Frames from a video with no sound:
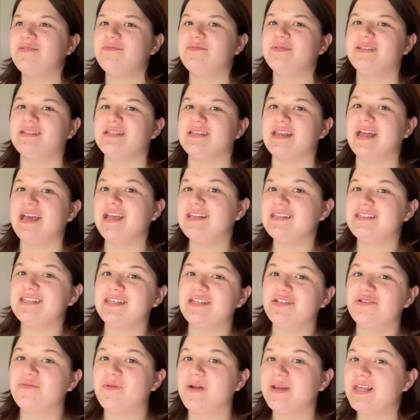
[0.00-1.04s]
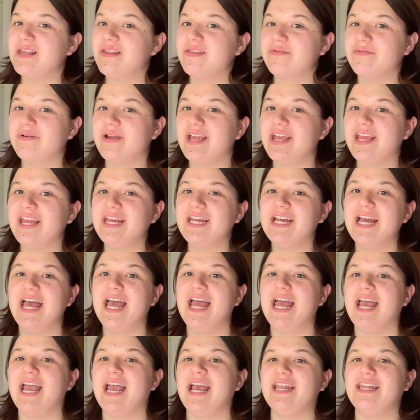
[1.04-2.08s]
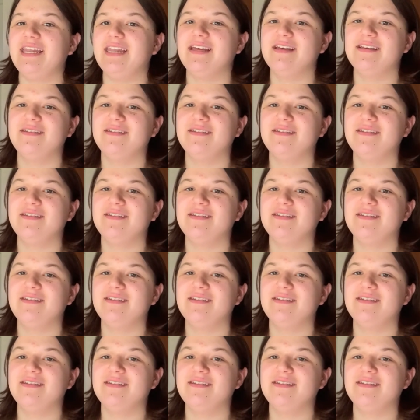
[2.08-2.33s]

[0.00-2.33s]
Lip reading: was 1923 and